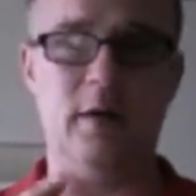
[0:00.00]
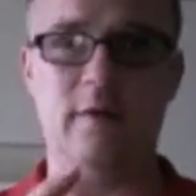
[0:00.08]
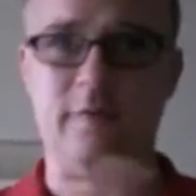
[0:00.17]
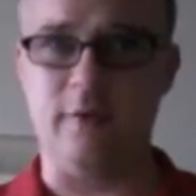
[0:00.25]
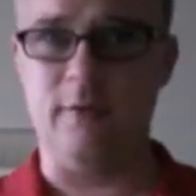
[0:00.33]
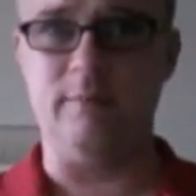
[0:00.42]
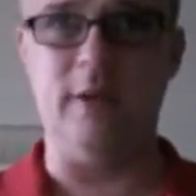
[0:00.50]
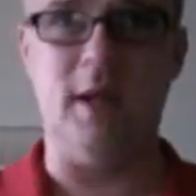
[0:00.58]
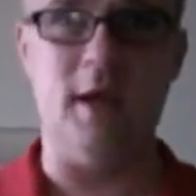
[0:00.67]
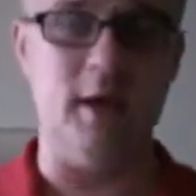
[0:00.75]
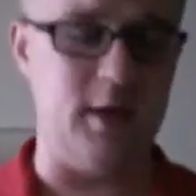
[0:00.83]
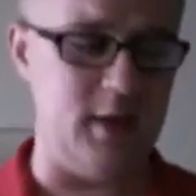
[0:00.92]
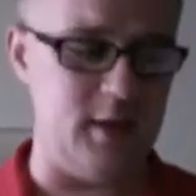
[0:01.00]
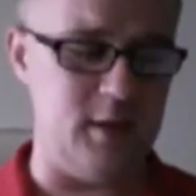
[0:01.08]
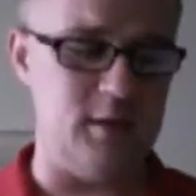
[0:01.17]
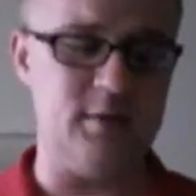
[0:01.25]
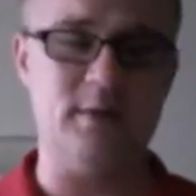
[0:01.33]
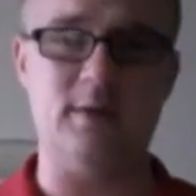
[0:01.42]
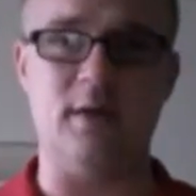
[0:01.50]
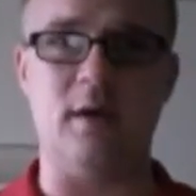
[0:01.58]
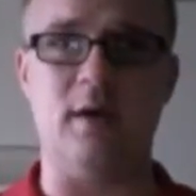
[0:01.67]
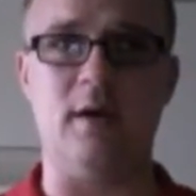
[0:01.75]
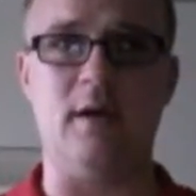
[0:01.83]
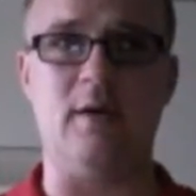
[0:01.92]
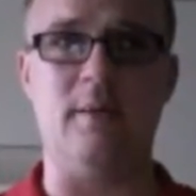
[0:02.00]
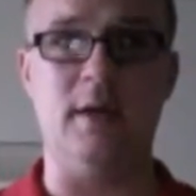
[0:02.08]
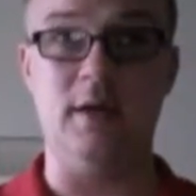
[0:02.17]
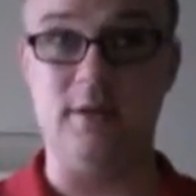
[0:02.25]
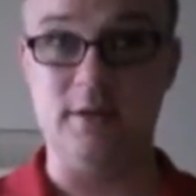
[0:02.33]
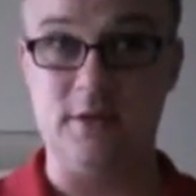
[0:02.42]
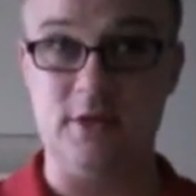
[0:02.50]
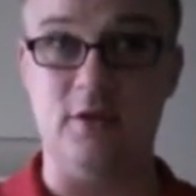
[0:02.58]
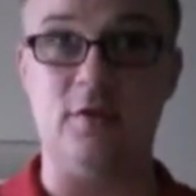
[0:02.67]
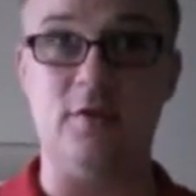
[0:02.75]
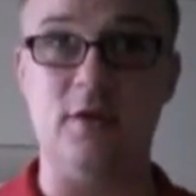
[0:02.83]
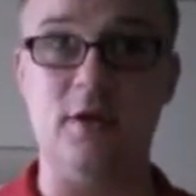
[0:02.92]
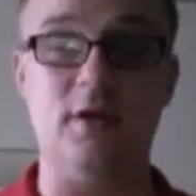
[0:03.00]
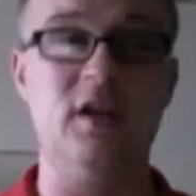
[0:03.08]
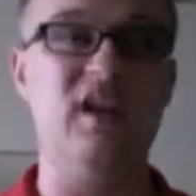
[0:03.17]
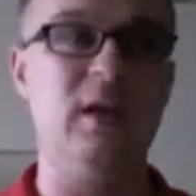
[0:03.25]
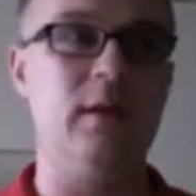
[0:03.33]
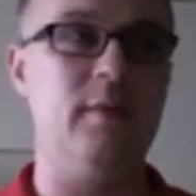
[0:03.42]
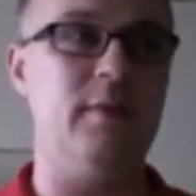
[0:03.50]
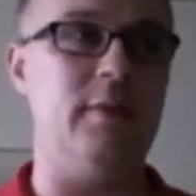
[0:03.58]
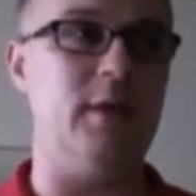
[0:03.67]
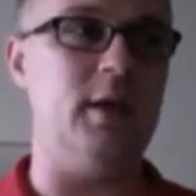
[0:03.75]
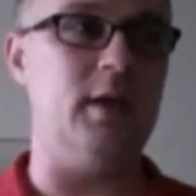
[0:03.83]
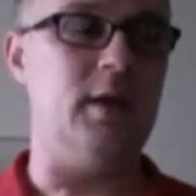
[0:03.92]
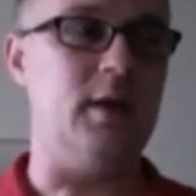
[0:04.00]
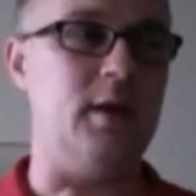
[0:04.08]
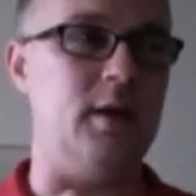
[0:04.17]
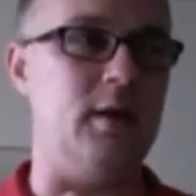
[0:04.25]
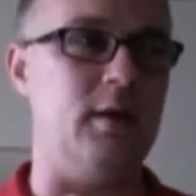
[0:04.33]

from the Yankees, his children, a